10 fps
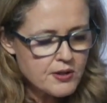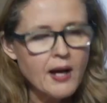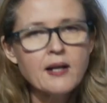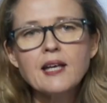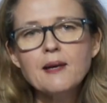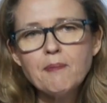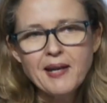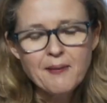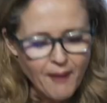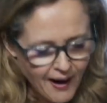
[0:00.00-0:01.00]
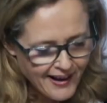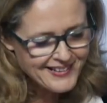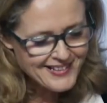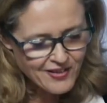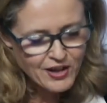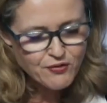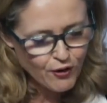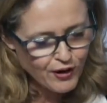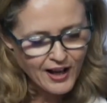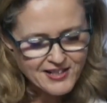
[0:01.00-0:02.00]
and keeping in mind that
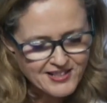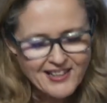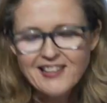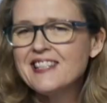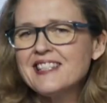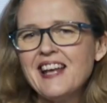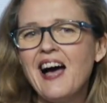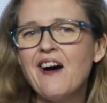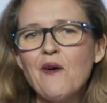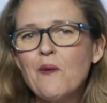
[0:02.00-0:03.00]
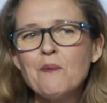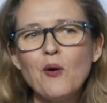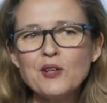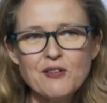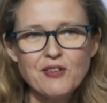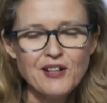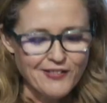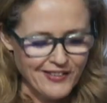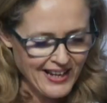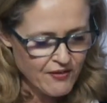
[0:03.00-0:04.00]
forecasting is now more difficult
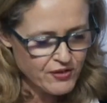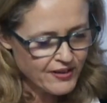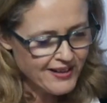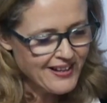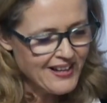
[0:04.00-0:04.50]
than ever,